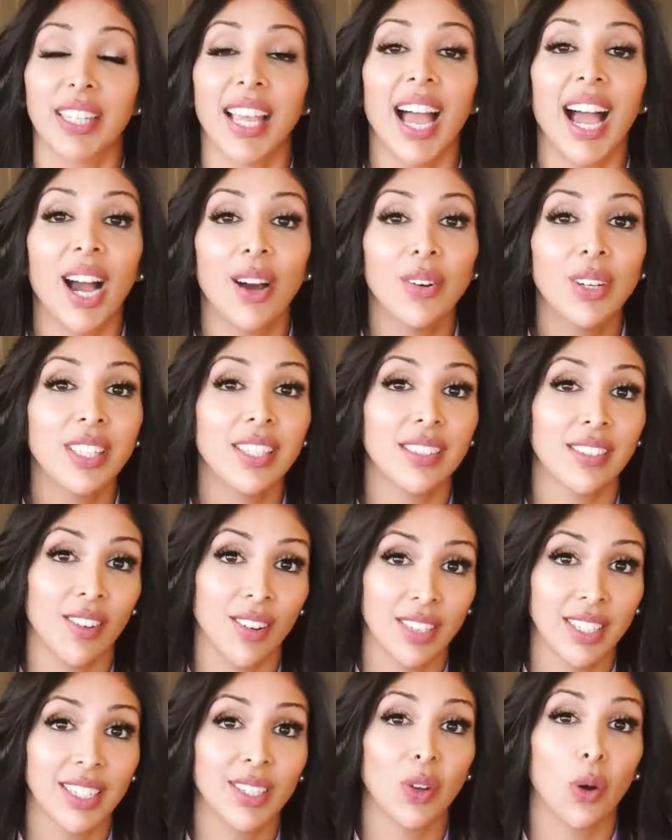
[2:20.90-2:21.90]
how it
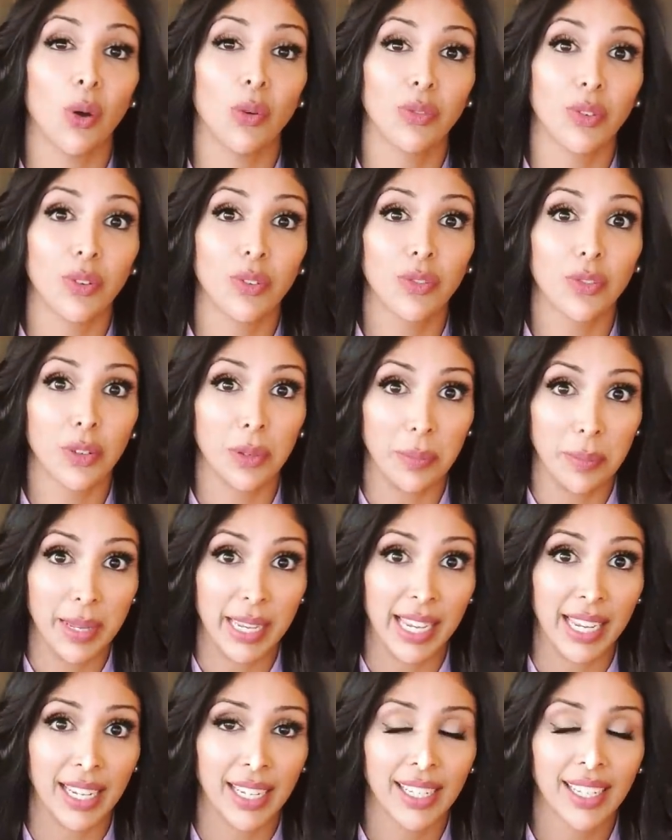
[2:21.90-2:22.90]
started off for
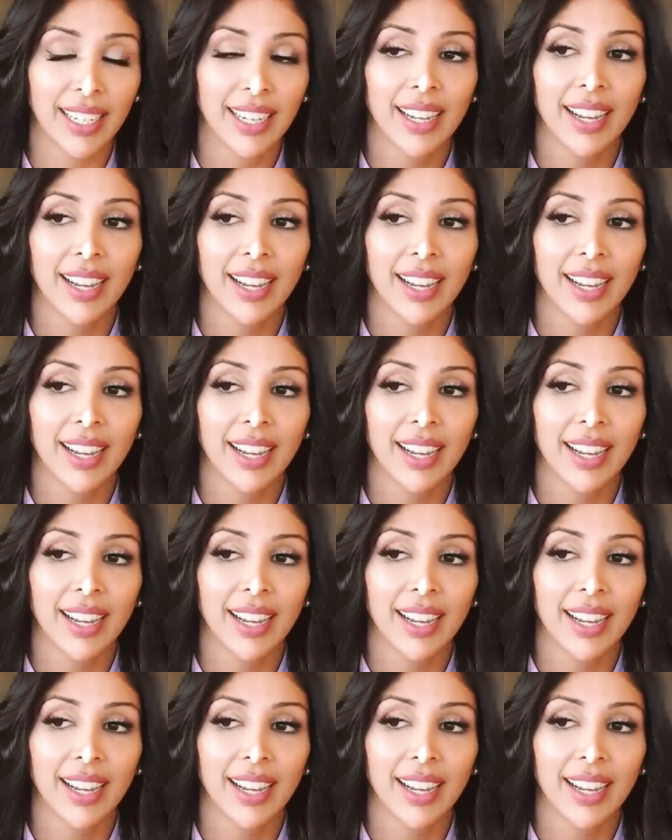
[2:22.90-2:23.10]
me.